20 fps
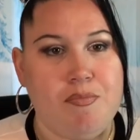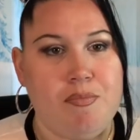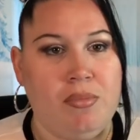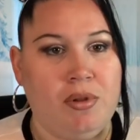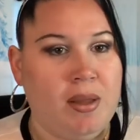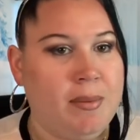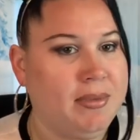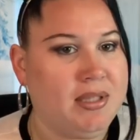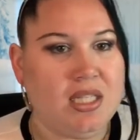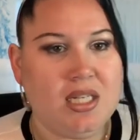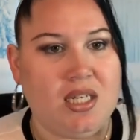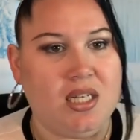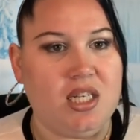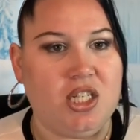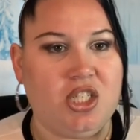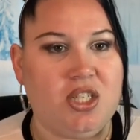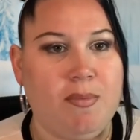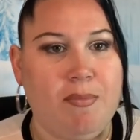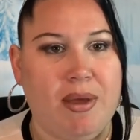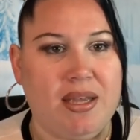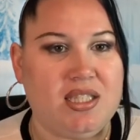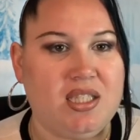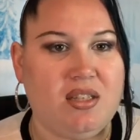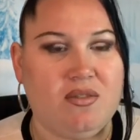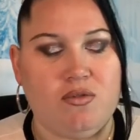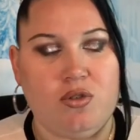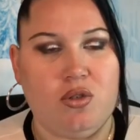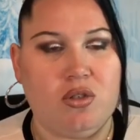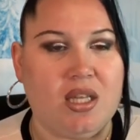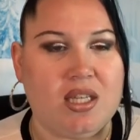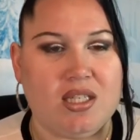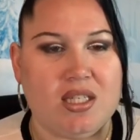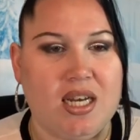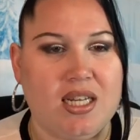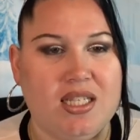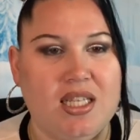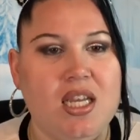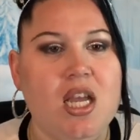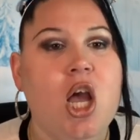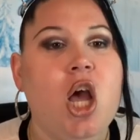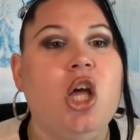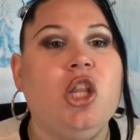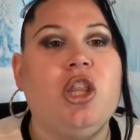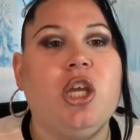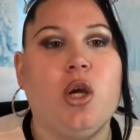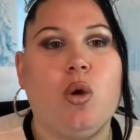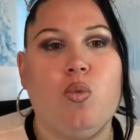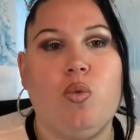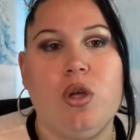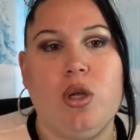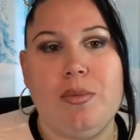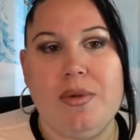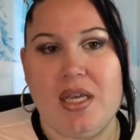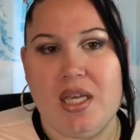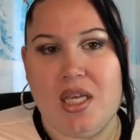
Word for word: limited edition best of 2019, there will be a